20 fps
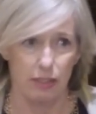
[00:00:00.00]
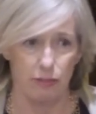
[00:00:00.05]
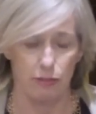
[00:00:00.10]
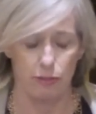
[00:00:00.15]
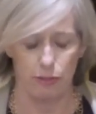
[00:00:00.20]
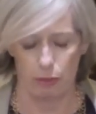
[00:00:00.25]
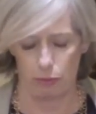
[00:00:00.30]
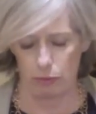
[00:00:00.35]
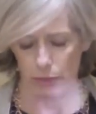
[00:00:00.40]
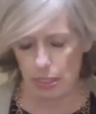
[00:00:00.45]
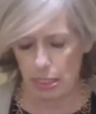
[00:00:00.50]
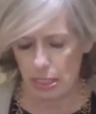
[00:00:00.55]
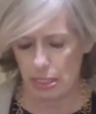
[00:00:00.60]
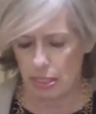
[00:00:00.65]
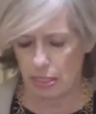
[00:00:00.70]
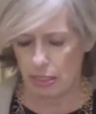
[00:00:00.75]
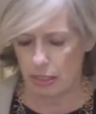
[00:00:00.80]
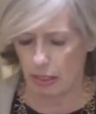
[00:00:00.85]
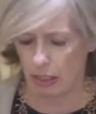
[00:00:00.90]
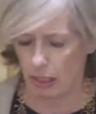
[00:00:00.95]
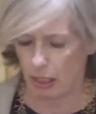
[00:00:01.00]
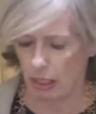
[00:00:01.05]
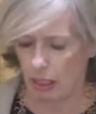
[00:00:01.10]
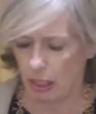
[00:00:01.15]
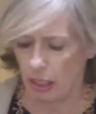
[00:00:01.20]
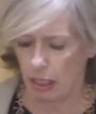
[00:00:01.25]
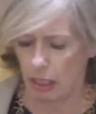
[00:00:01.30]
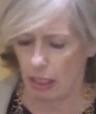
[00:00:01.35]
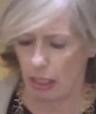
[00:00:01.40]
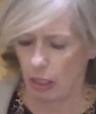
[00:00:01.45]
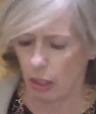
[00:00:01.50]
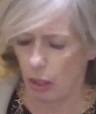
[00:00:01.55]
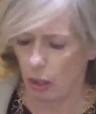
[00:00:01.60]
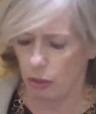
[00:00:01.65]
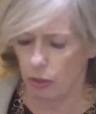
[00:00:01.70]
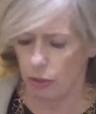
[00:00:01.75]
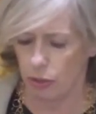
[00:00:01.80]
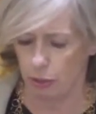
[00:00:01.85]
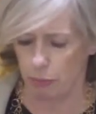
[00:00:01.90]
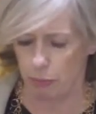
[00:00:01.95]
from this
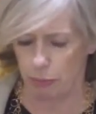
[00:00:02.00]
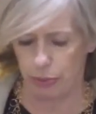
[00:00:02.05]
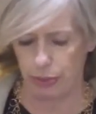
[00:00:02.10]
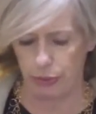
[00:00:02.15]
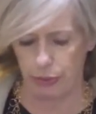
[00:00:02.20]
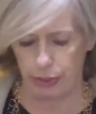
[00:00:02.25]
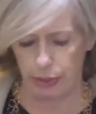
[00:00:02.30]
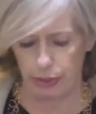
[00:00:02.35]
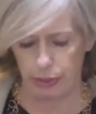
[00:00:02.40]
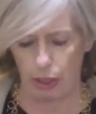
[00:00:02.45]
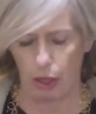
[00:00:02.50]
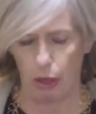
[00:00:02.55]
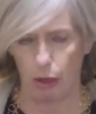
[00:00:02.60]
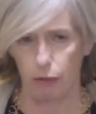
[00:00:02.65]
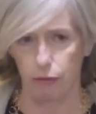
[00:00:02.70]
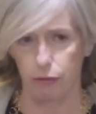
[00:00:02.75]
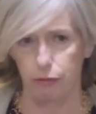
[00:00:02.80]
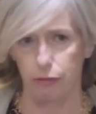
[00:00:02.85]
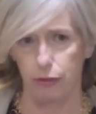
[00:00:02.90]
long-term period of